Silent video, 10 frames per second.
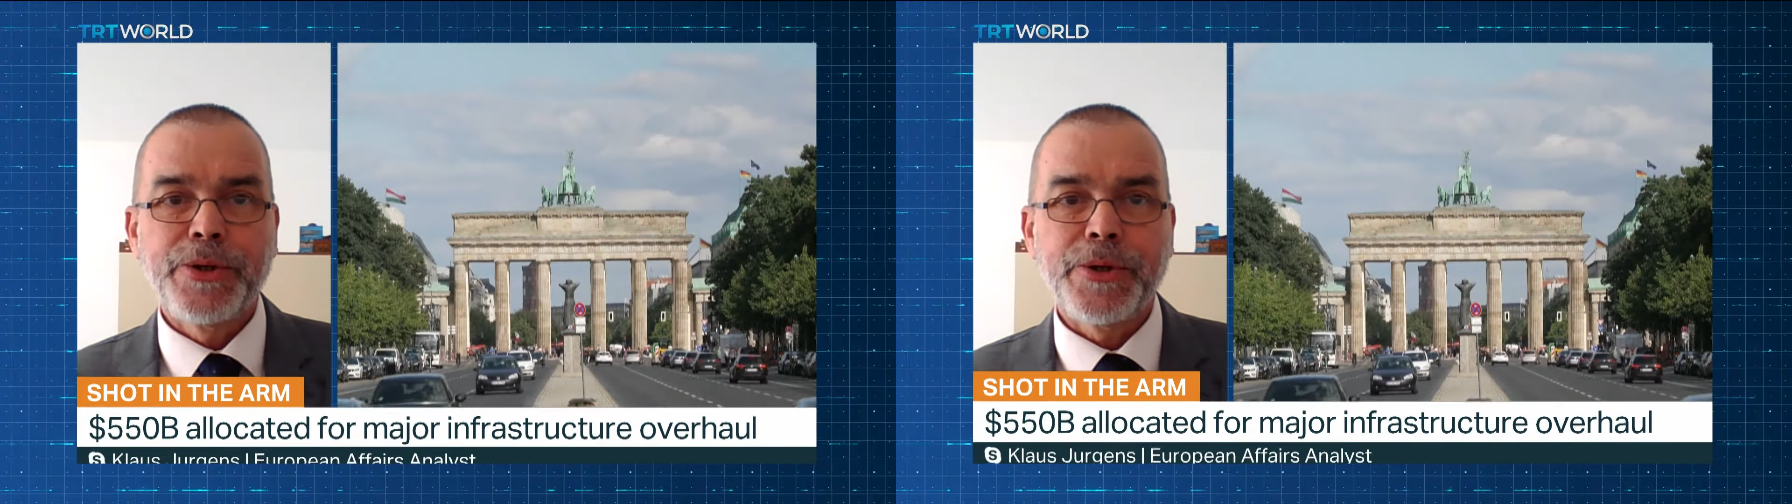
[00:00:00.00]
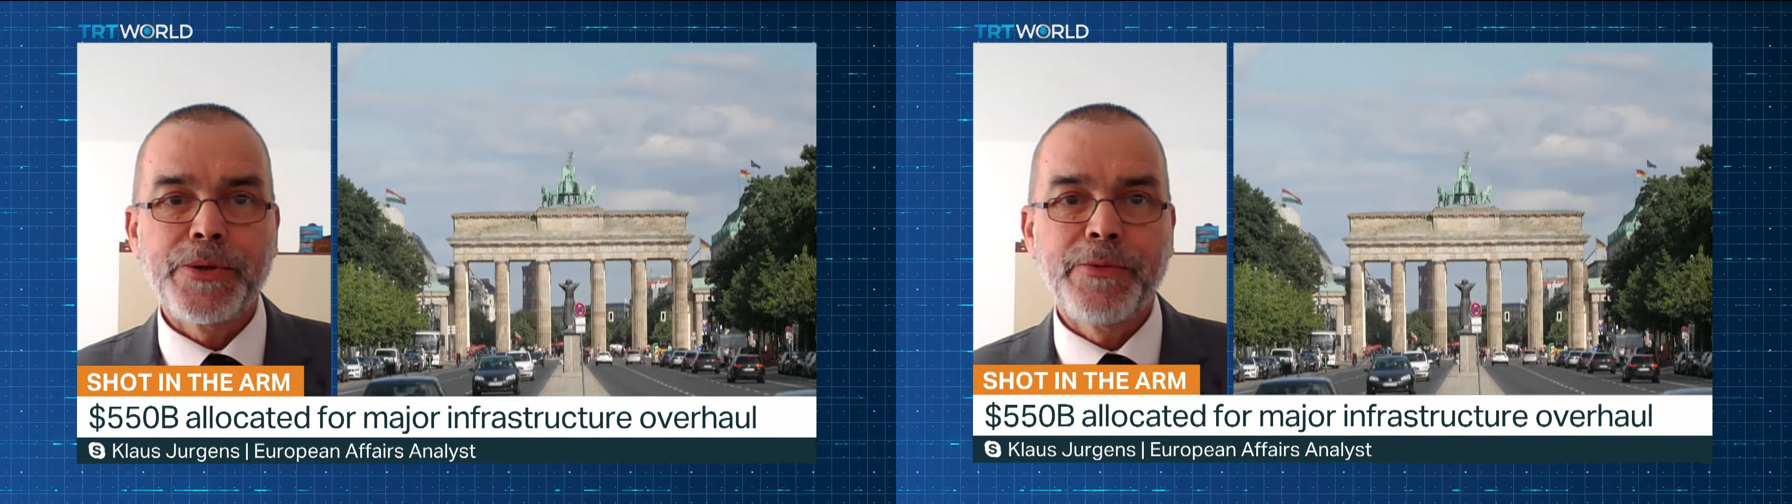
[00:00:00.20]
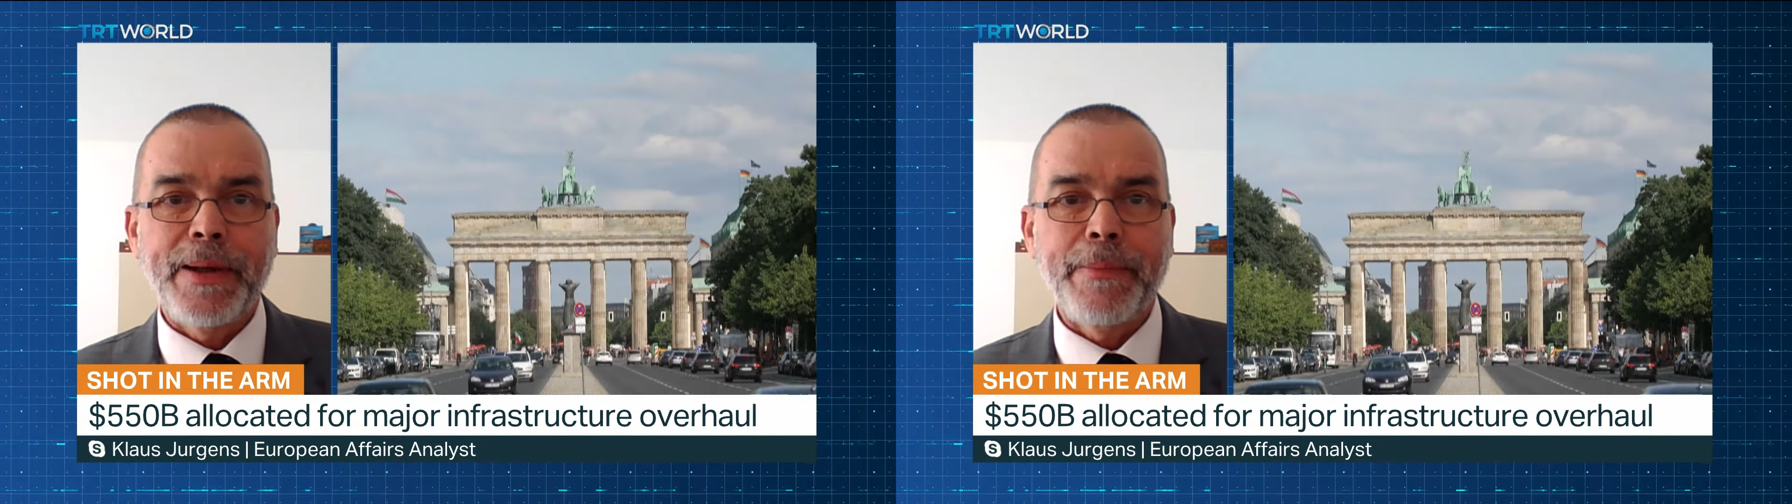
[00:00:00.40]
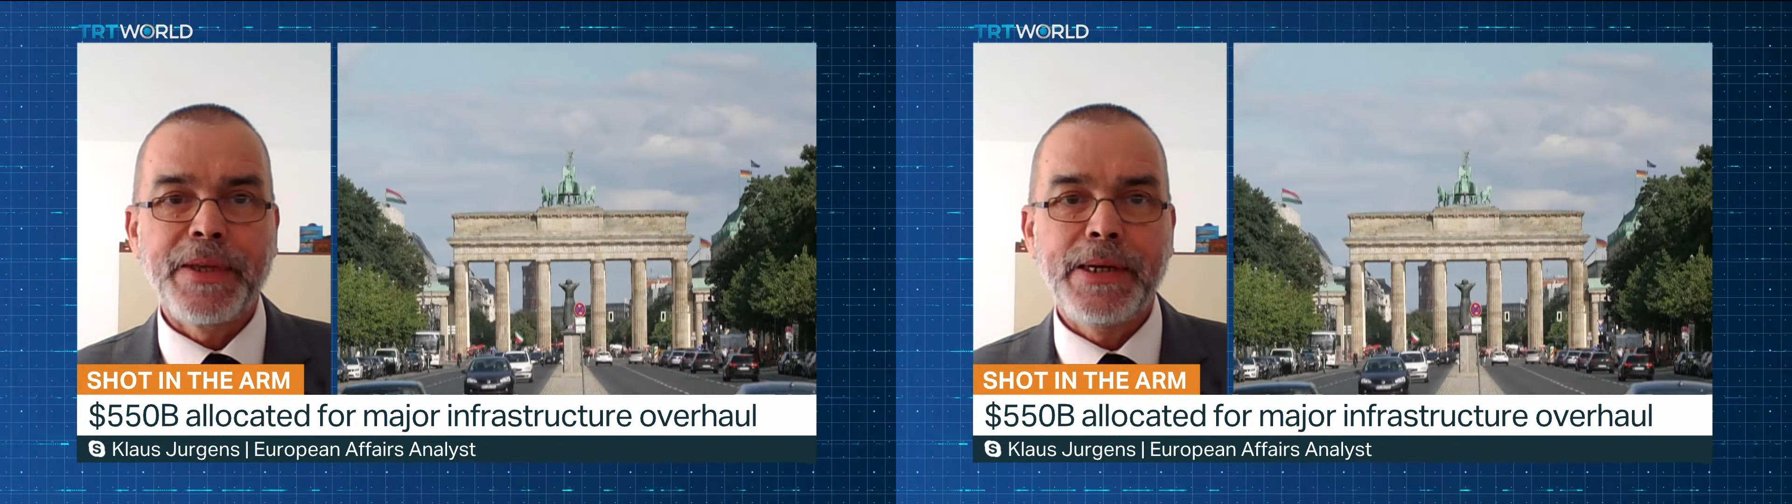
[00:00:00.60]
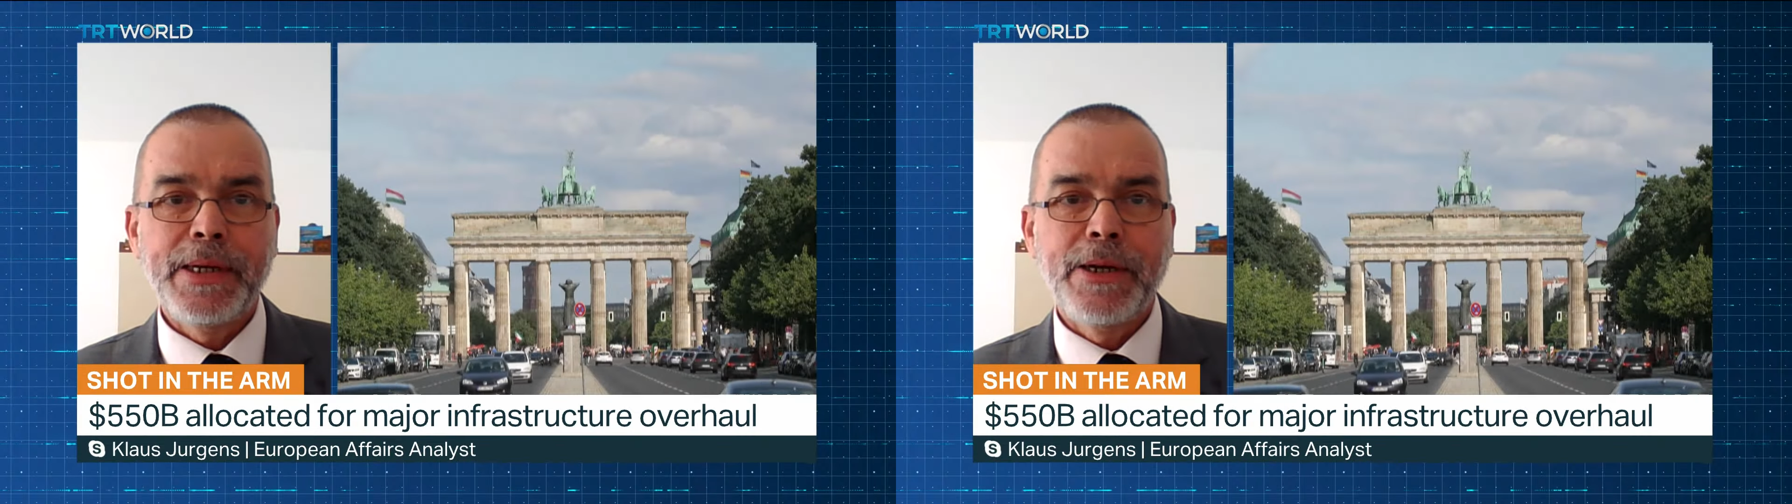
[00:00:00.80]
to do when
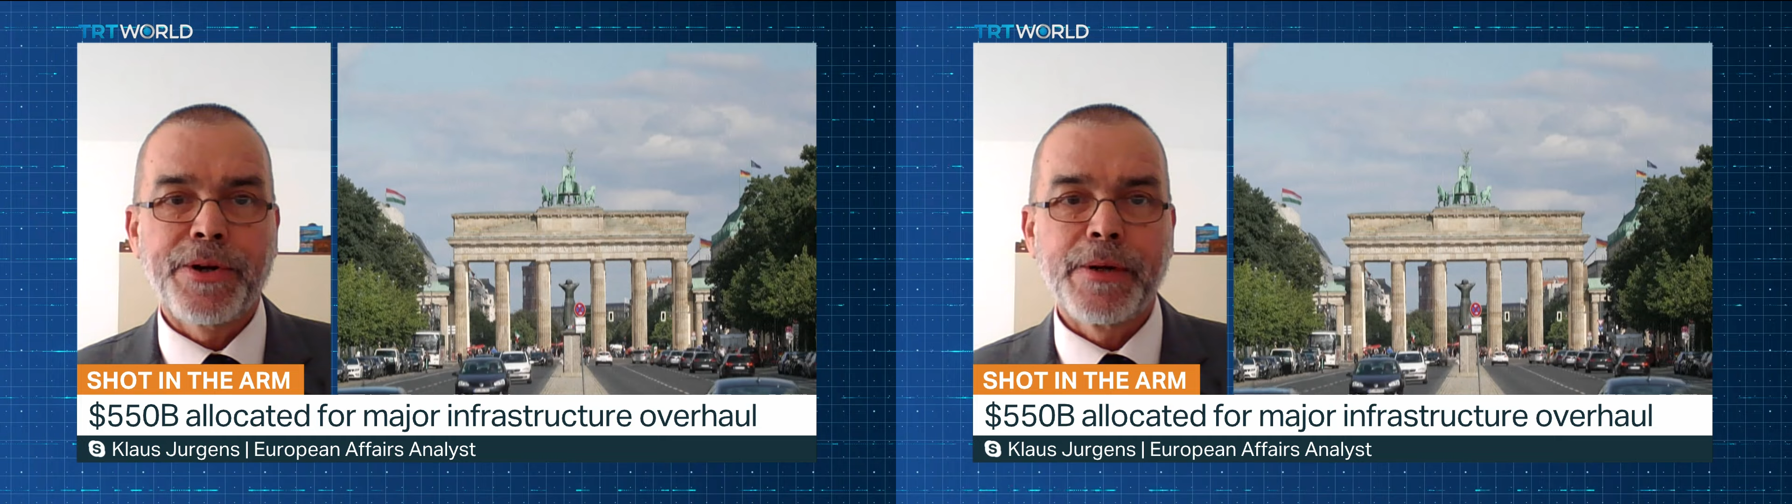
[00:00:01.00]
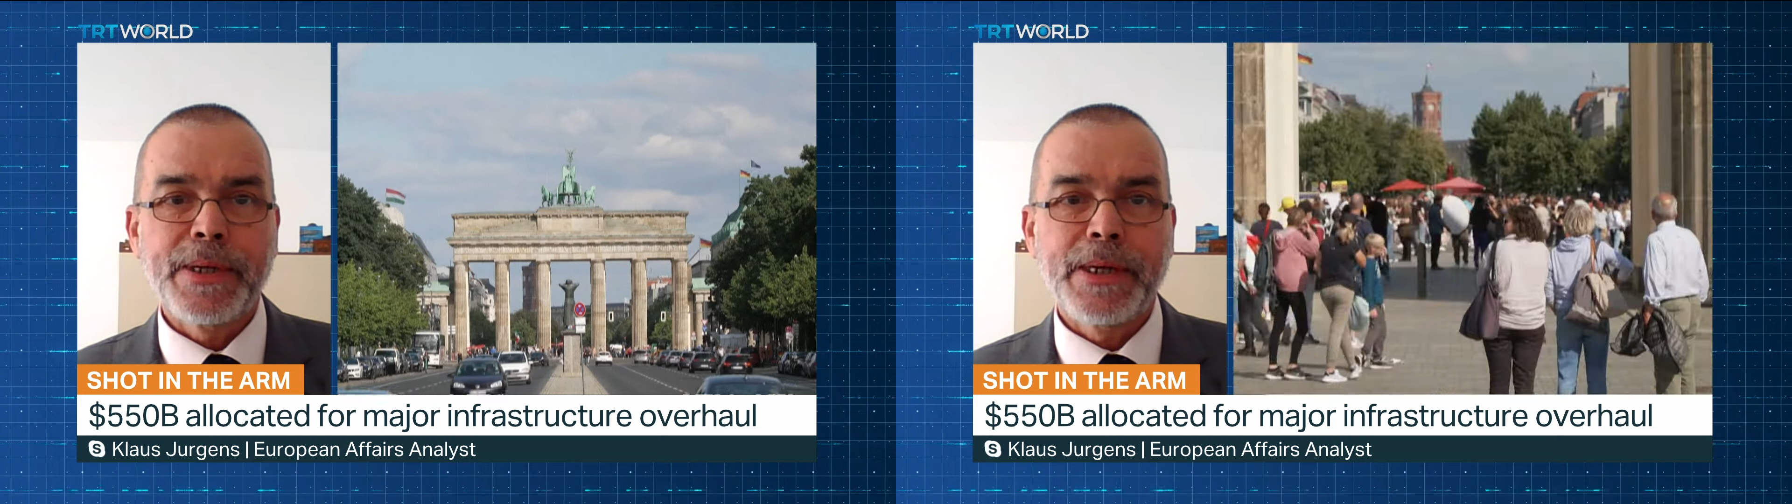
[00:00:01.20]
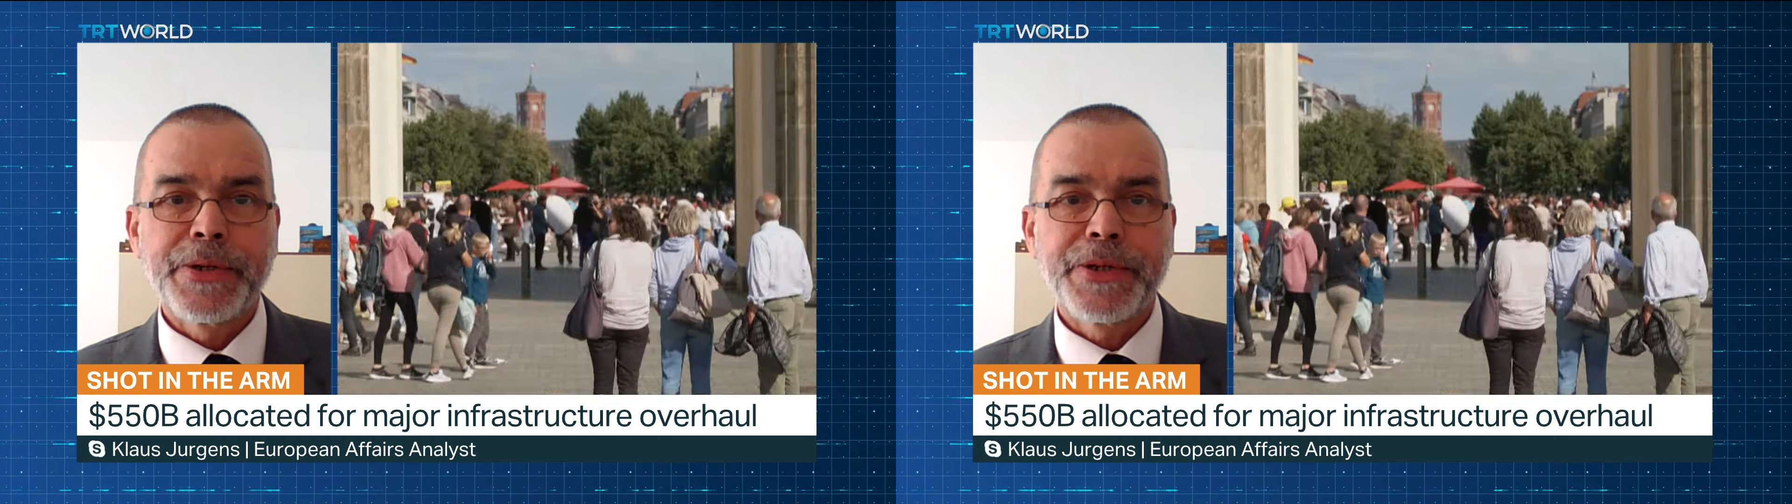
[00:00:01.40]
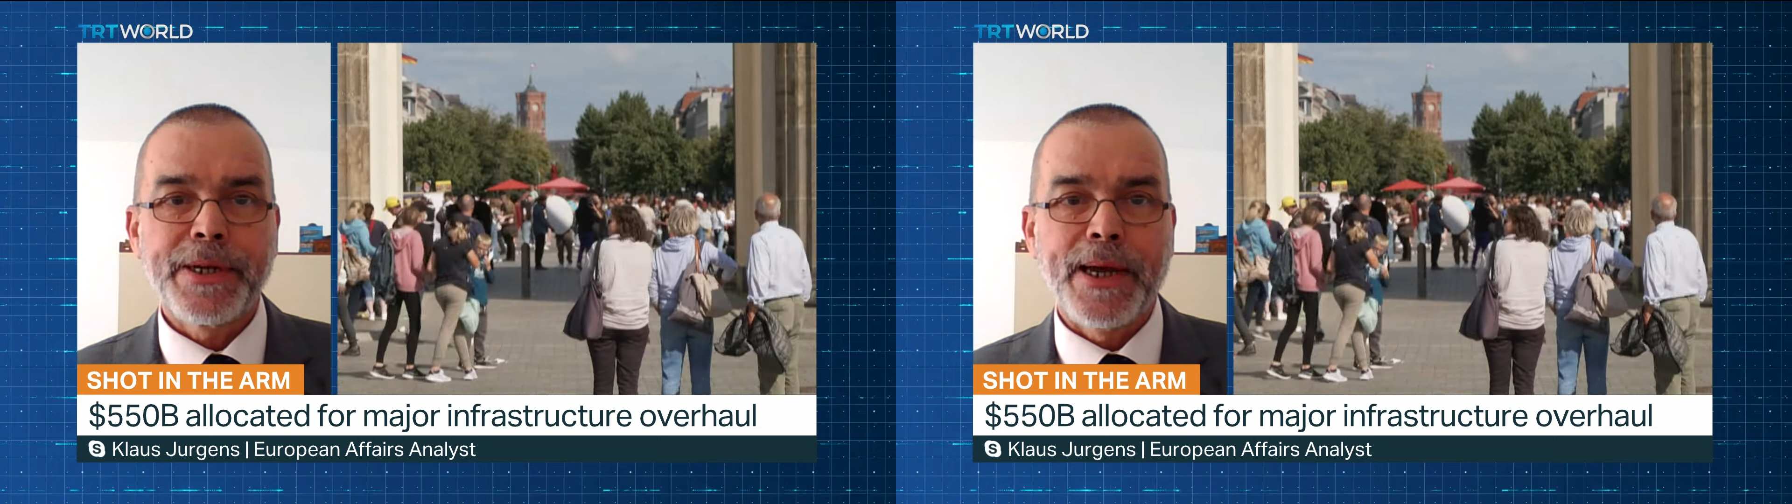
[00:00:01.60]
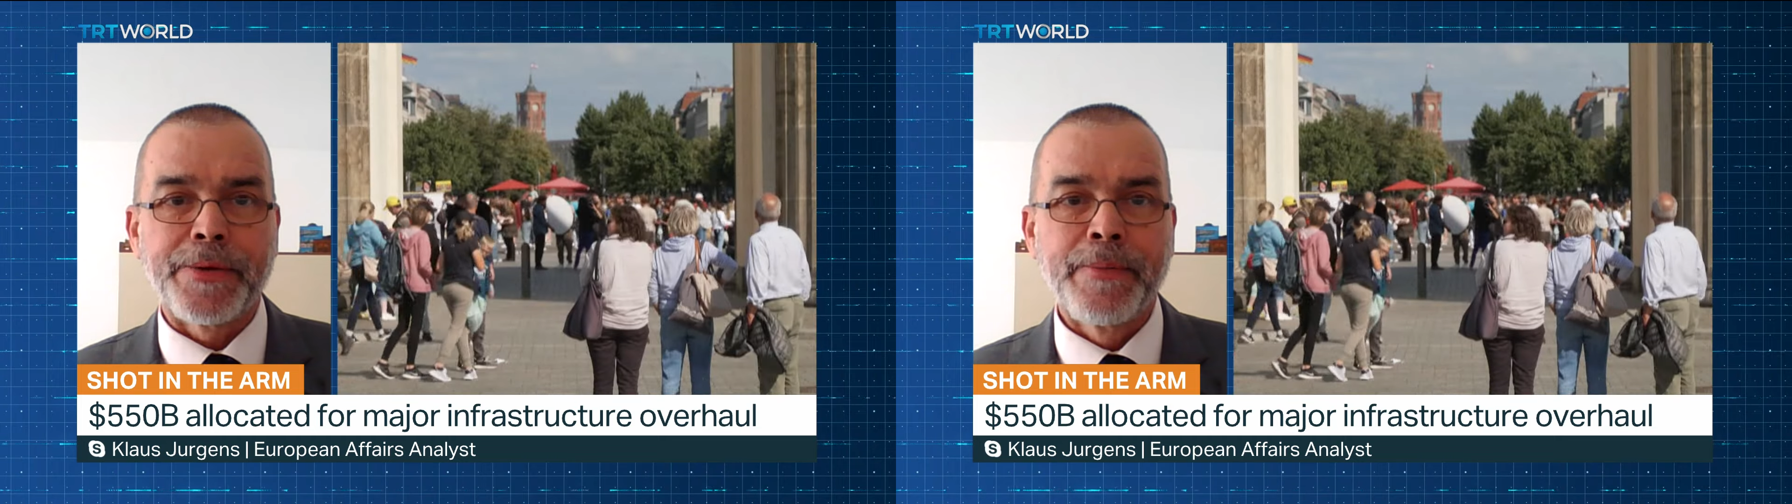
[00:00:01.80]
the economy is
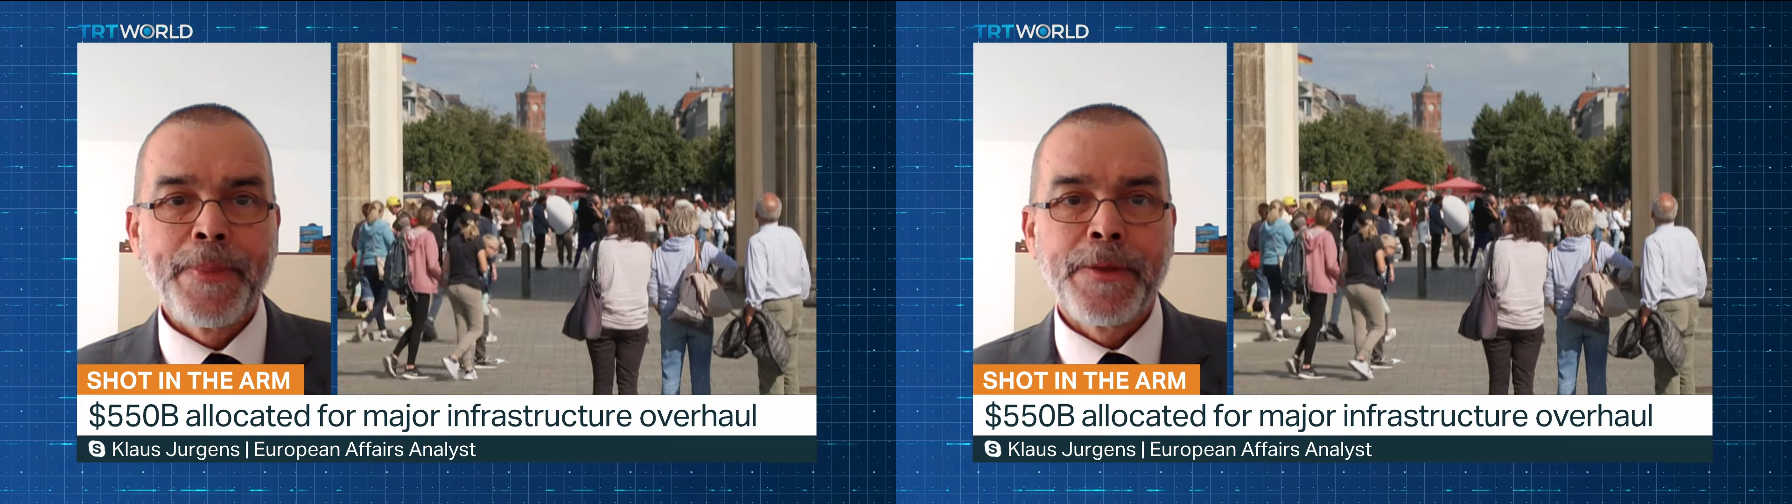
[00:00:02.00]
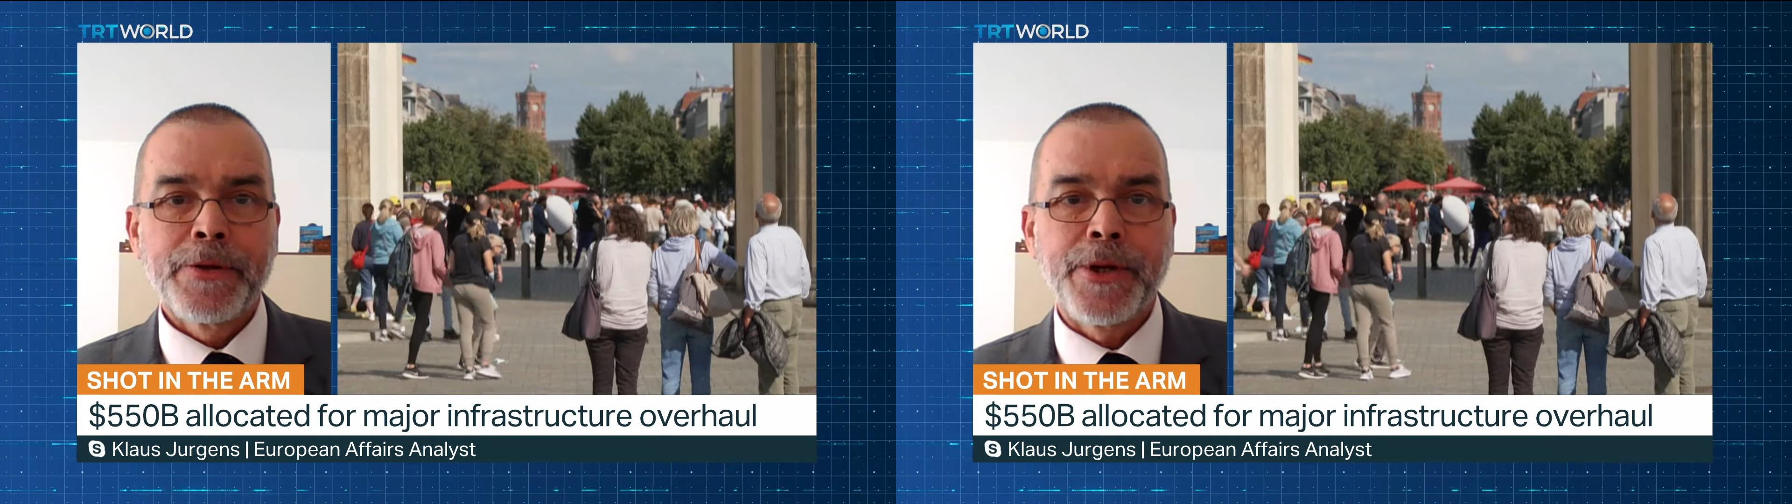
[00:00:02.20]
down.